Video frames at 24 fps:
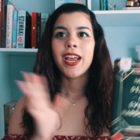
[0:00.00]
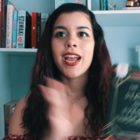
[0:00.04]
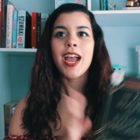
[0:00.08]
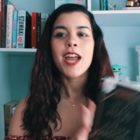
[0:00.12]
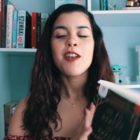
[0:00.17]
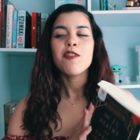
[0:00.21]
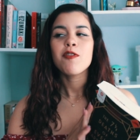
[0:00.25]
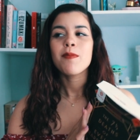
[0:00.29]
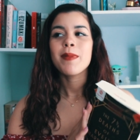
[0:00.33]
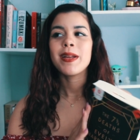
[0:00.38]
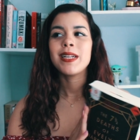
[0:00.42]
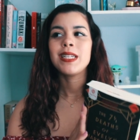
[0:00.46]

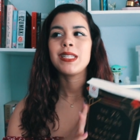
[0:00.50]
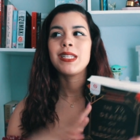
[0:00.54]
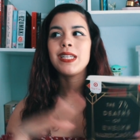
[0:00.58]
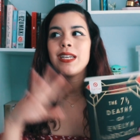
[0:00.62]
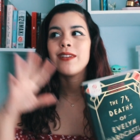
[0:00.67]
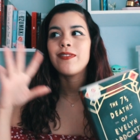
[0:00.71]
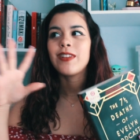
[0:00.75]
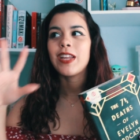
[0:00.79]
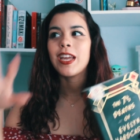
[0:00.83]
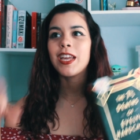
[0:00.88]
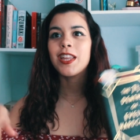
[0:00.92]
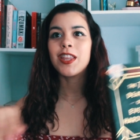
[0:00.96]
Kind of reminds
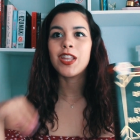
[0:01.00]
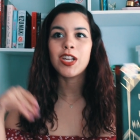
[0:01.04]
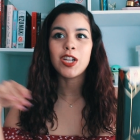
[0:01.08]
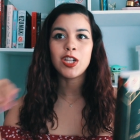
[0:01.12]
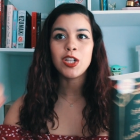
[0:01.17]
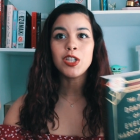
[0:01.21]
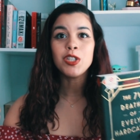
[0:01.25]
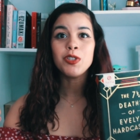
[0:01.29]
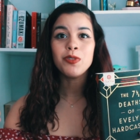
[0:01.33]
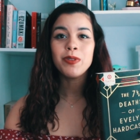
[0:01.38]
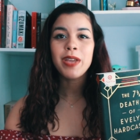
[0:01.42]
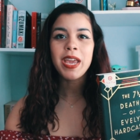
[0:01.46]
me of like the
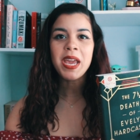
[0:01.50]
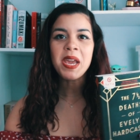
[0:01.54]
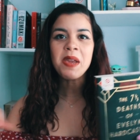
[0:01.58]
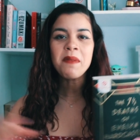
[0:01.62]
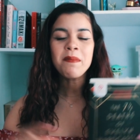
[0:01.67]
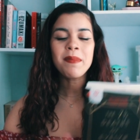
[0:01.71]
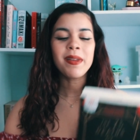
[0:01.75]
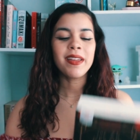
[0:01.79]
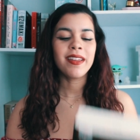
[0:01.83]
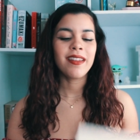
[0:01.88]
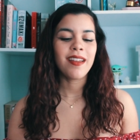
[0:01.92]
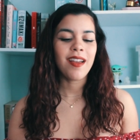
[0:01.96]
Clue
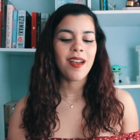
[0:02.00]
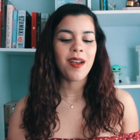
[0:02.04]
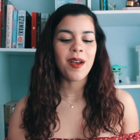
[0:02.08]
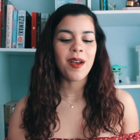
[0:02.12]
game,